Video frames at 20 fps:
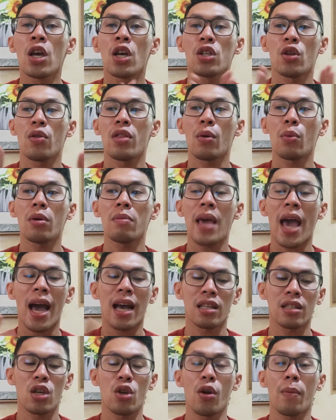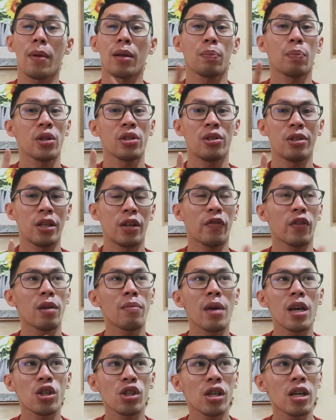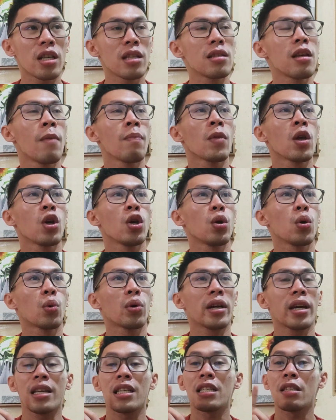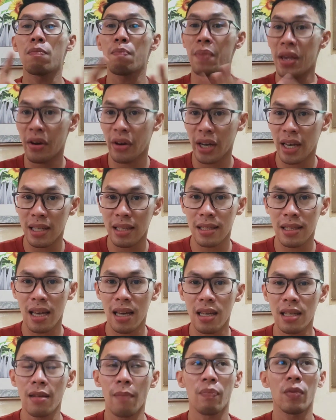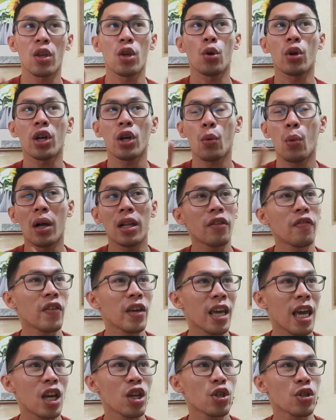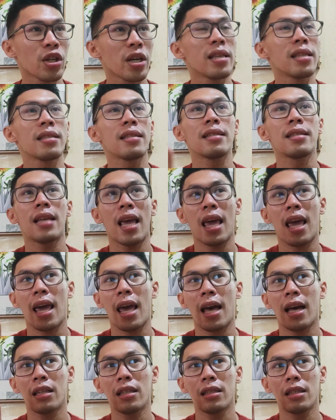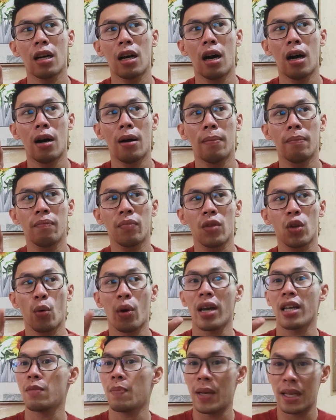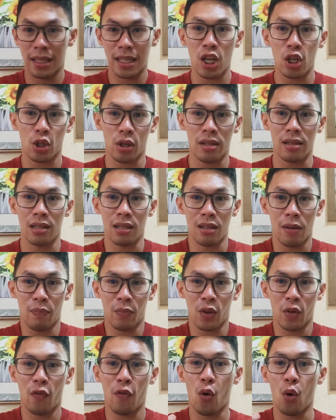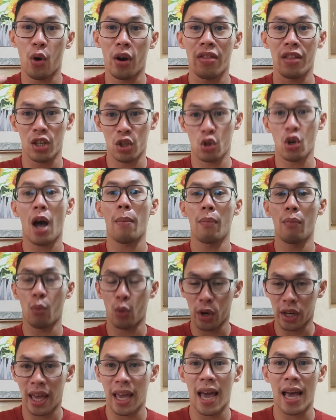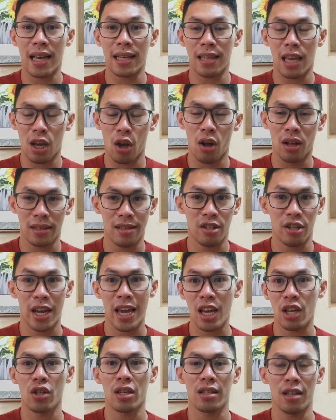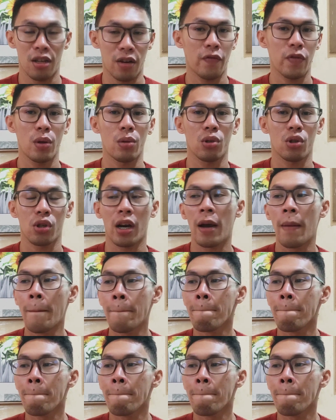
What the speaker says: So they will be asking about personal informations, your experiences, your qualifications, and your expectations for the job working as a call center agent in the future.